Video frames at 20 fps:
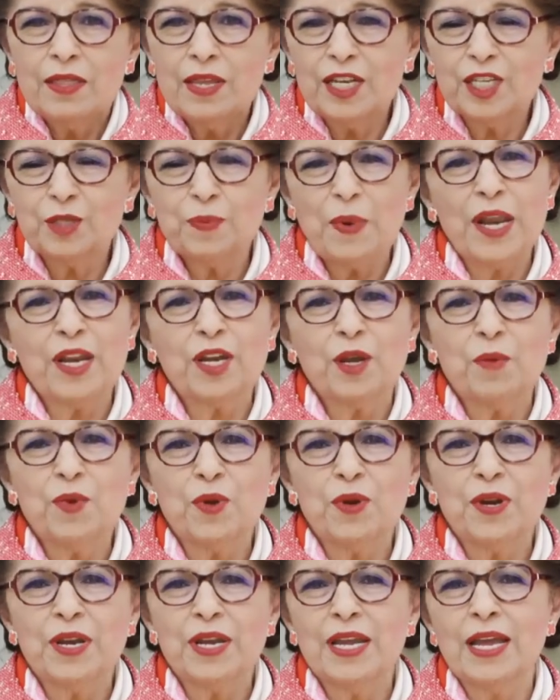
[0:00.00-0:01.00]
The Hispanic
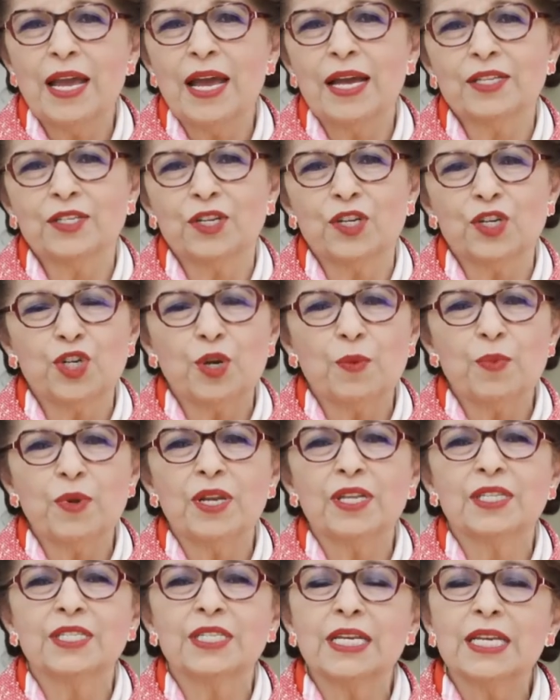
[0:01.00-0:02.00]
community has
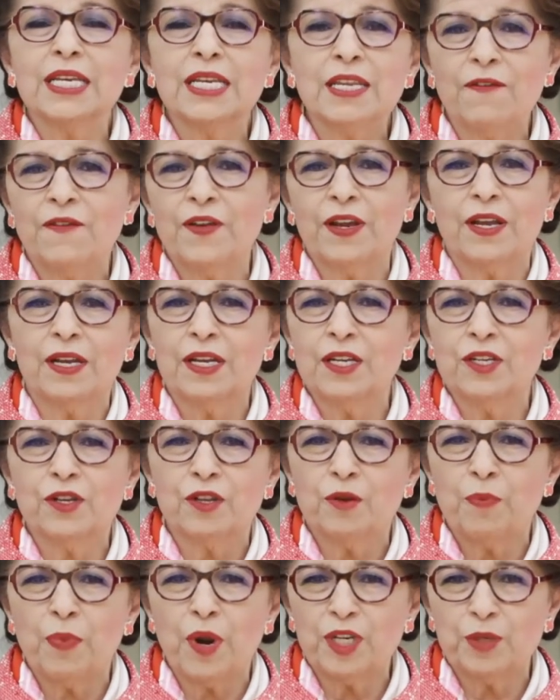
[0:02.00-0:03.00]
contributed significantly
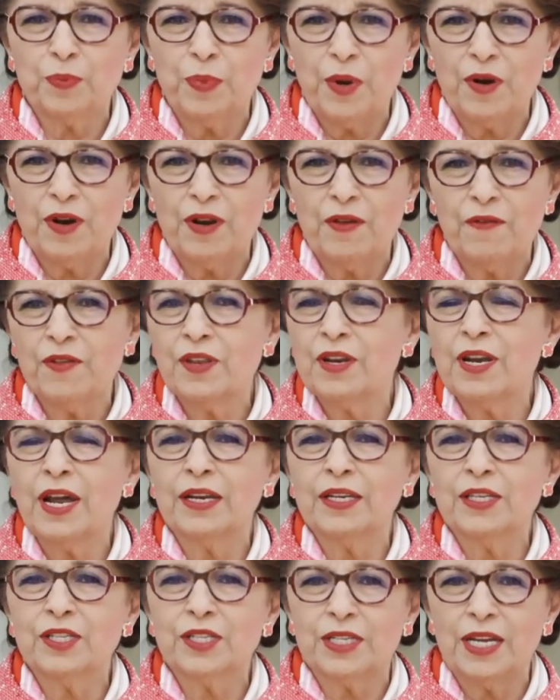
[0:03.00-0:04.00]
to the prosperity of the
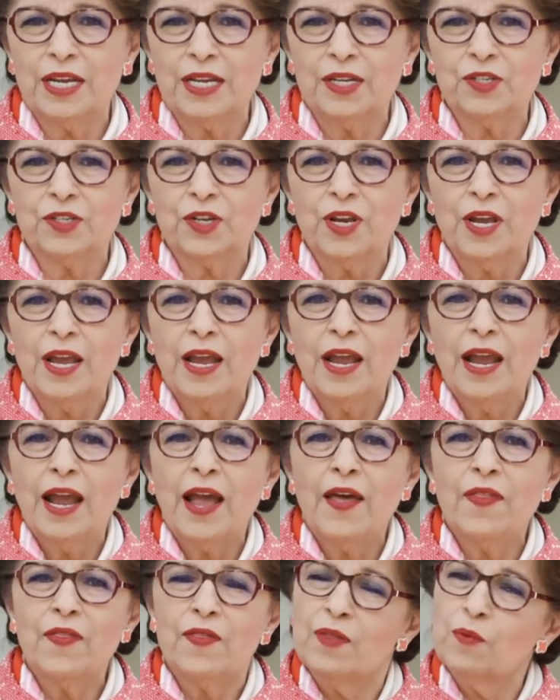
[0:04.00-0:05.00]
United States,
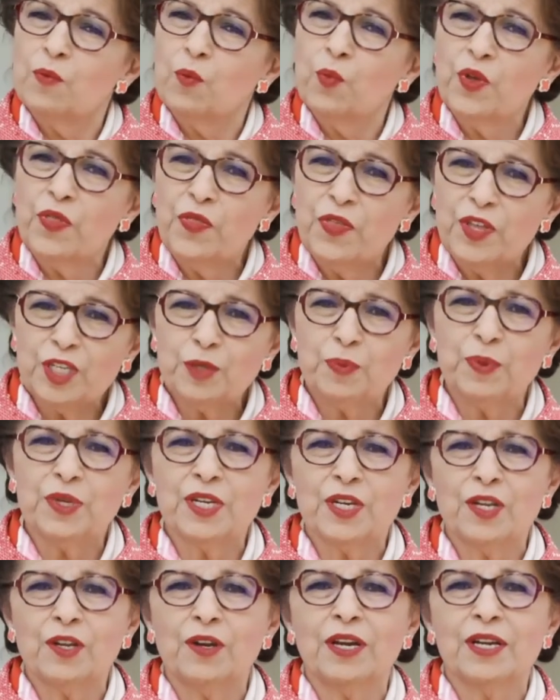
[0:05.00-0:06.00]
and with this
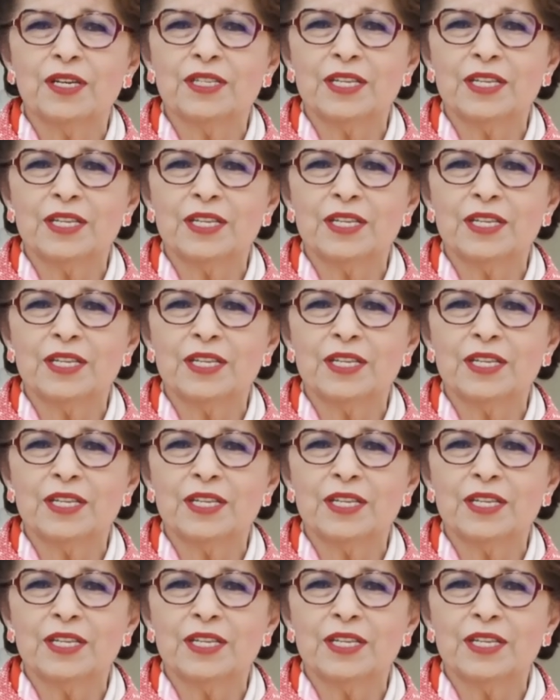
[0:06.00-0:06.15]
particular